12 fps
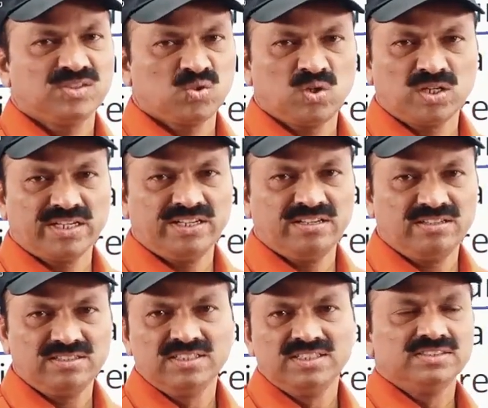Got
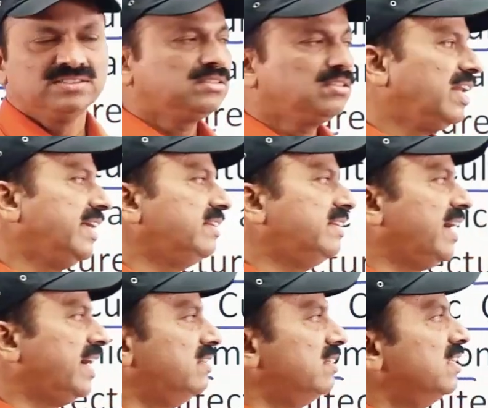idea? So like
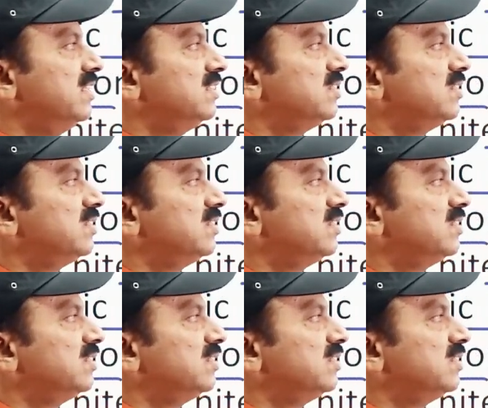that,